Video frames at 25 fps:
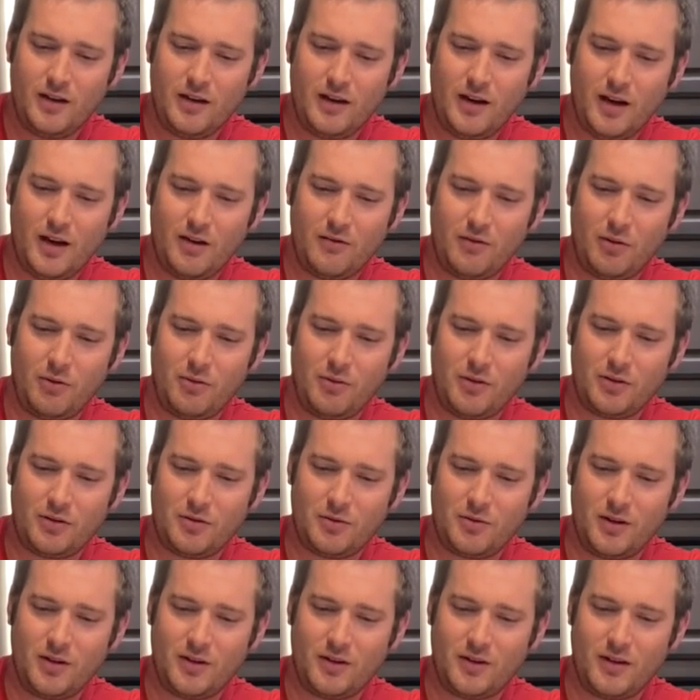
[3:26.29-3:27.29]
every once in
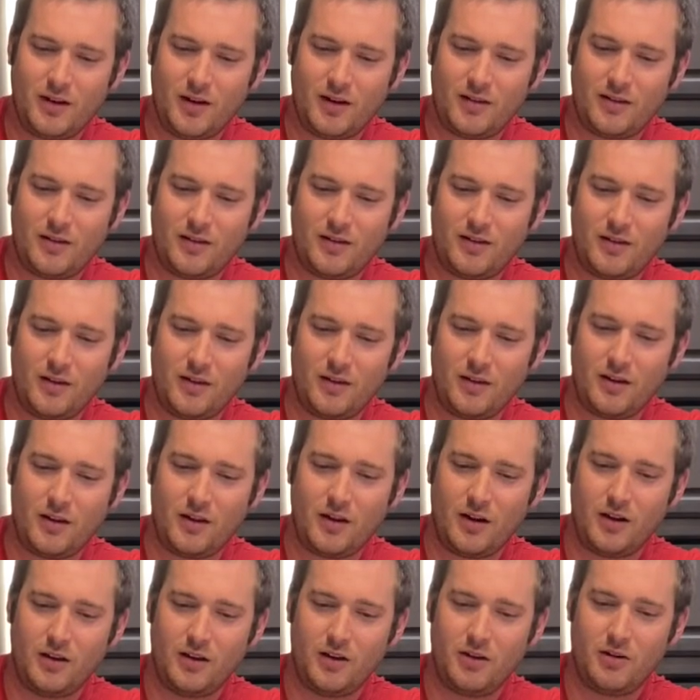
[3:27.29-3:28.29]
a while it's nice to see the
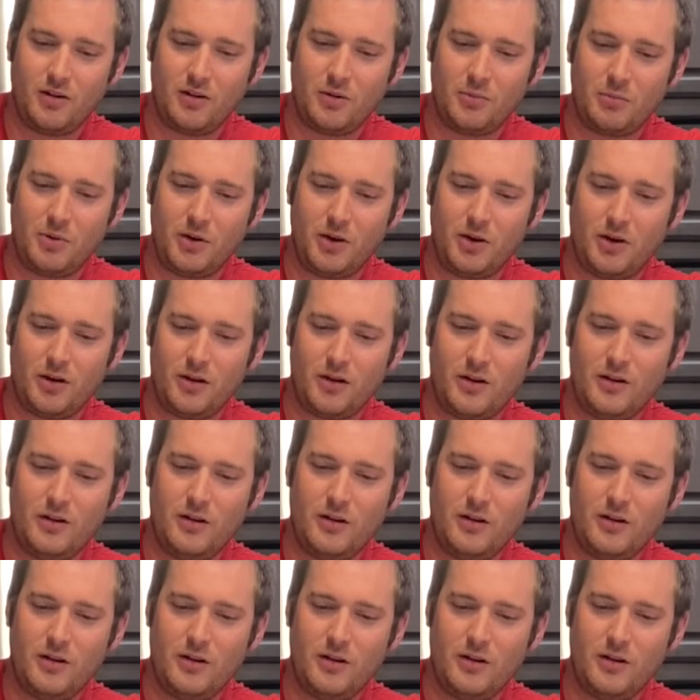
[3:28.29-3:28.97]
color of the beer.